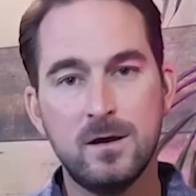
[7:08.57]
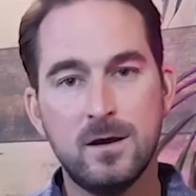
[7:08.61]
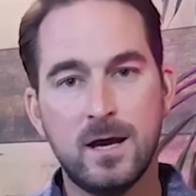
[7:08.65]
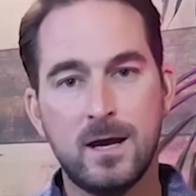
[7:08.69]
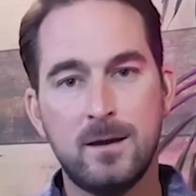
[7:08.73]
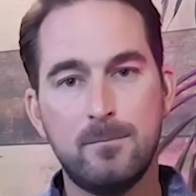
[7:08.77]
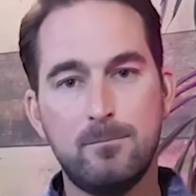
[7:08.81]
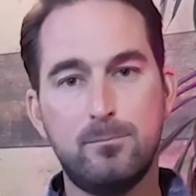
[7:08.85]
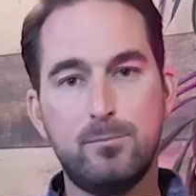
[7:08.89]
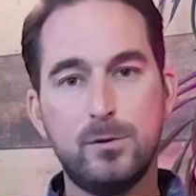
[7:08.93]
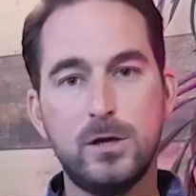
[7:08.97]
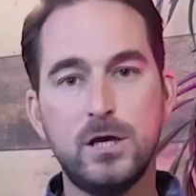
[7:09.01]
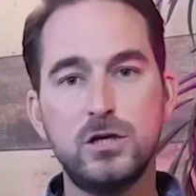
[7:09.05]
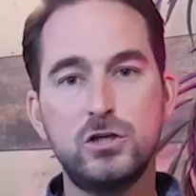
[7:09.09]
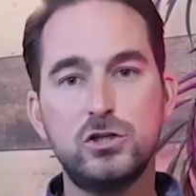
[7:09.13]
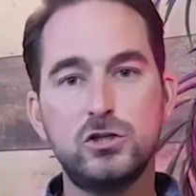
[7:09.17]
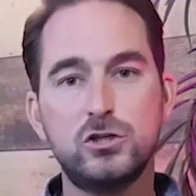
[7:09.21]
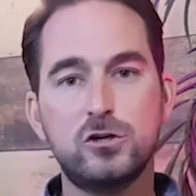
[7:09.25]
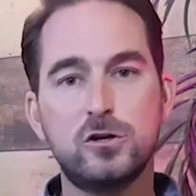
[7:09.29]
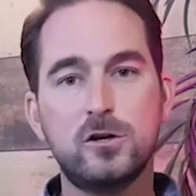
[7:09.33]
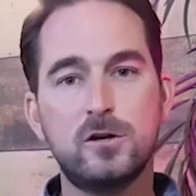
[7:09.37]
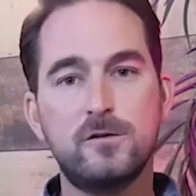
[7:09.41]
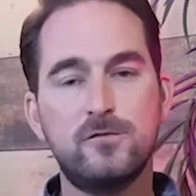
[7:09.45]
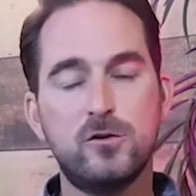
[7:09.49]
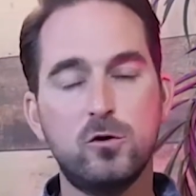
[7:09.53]
And be
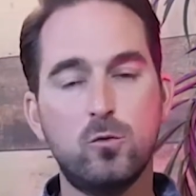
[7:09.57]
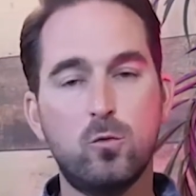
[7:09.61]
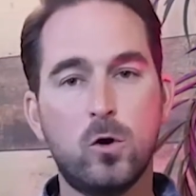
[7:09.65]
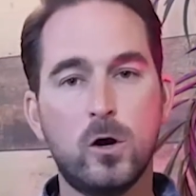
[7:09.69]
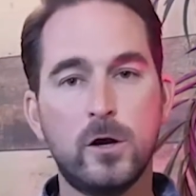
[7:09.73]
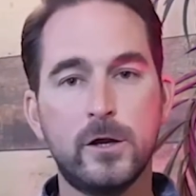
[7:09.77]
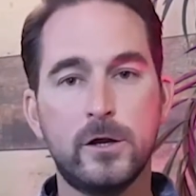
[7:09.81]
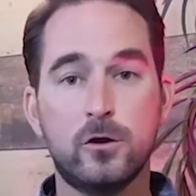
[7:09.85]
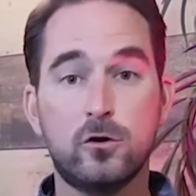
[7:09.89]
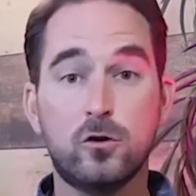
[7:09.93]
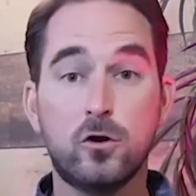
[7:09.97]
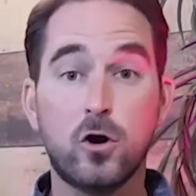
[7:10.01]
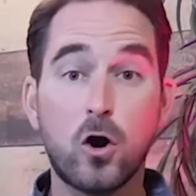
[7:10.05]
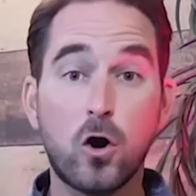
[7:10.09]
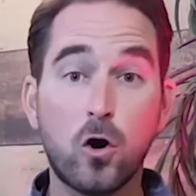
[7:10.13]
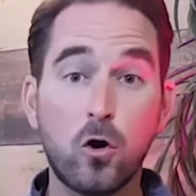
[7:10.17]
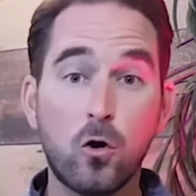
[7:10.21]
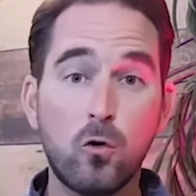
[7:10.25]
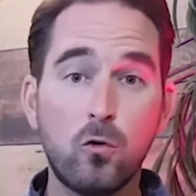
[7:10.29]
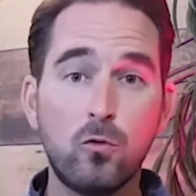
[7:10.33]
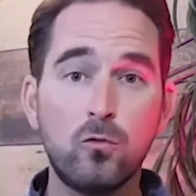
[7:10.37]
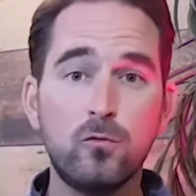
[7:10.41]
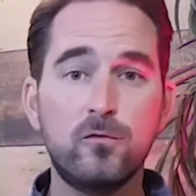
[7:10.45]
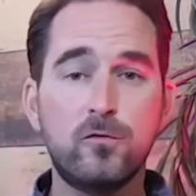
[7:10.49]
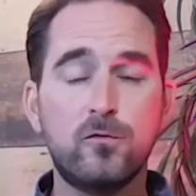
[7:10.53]
sure if you want your
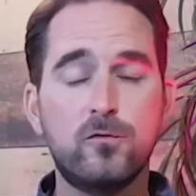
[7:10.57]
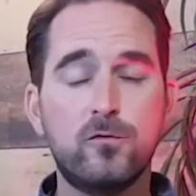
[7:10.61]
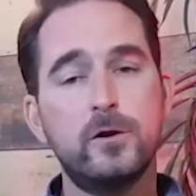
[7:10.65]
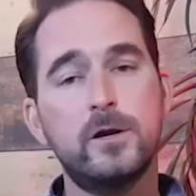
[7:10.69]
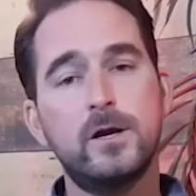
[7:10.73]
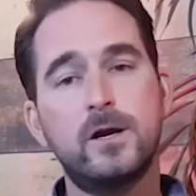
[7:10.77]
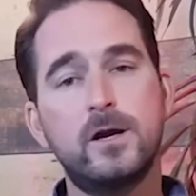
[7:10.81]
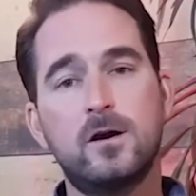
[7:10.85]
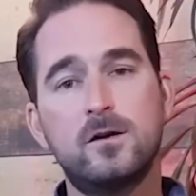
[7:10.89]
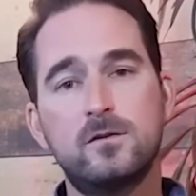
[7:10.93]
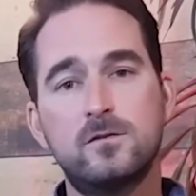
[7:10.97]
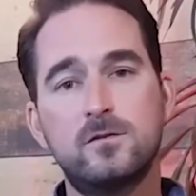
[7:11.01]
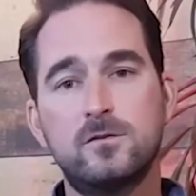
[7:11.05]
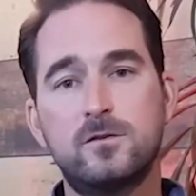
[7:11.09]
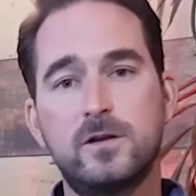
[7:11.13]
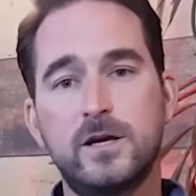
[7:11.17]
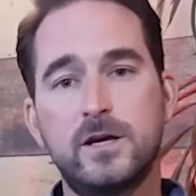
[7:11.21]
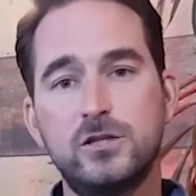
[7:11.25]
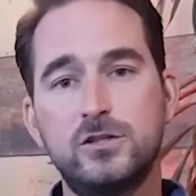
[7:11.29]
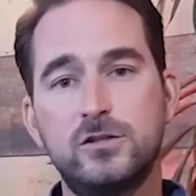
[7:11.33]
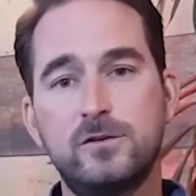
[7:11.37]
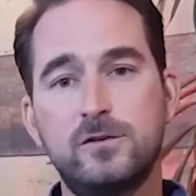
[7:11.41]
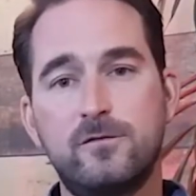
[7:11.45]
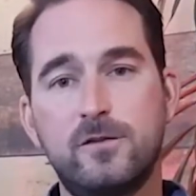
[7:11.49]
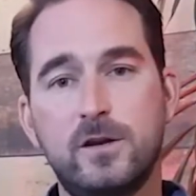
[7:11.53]
own free
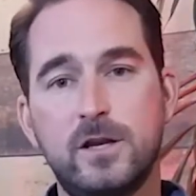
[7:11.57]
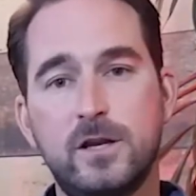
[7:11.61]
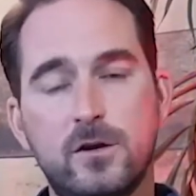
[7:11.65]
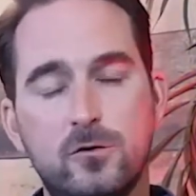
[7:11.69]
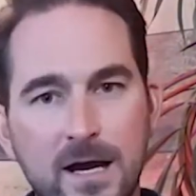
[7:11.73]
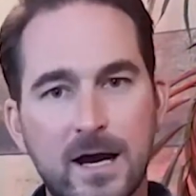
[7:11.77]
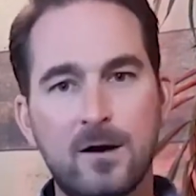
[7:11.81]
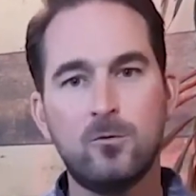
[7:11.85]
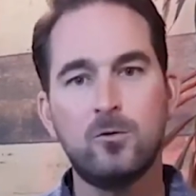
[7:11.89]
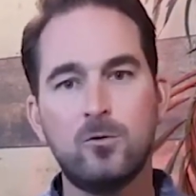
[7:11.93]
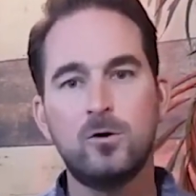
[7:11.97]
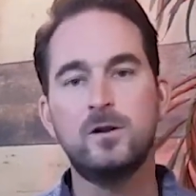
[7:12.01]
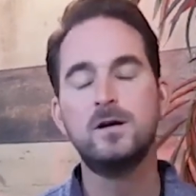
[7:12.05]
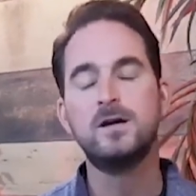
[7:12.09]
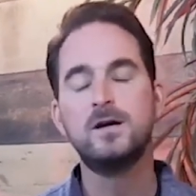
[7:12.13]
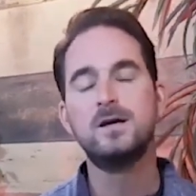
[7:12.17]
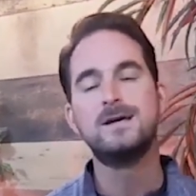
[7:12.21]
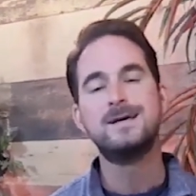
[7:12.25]
consultation video, just